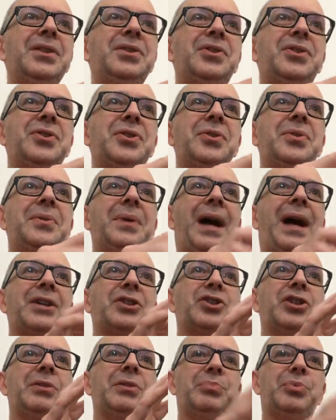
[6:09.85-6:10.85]
to
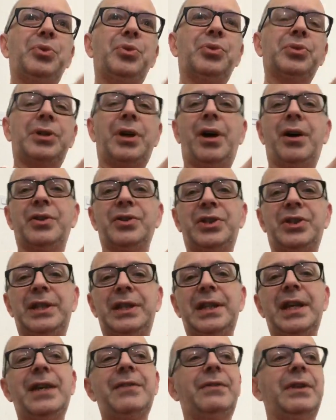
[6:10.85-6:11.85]
actually broadcast in
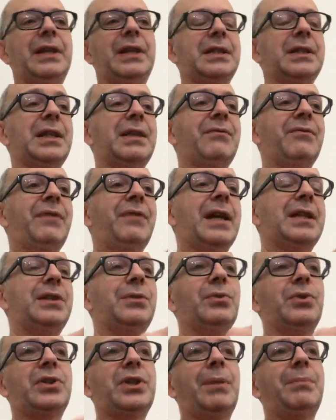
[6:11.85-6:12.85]
the evenings. And in fact, it
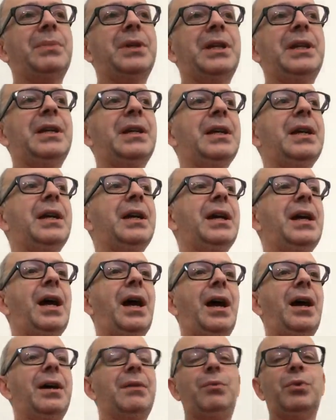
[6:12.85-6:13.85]
was somebody,
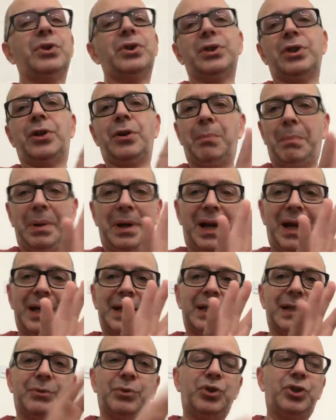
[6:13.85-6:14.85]
it wasn't a
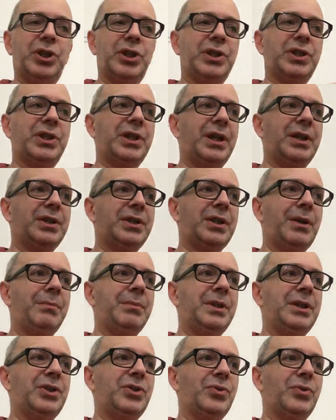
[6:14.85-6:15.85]
complaint, it was just
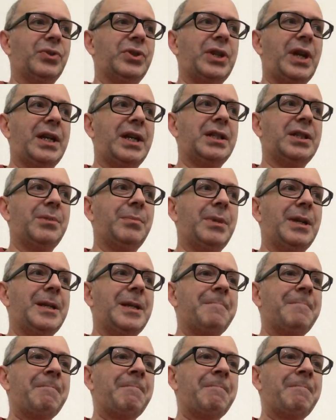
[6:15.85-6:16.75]
somebody sort of saying to me,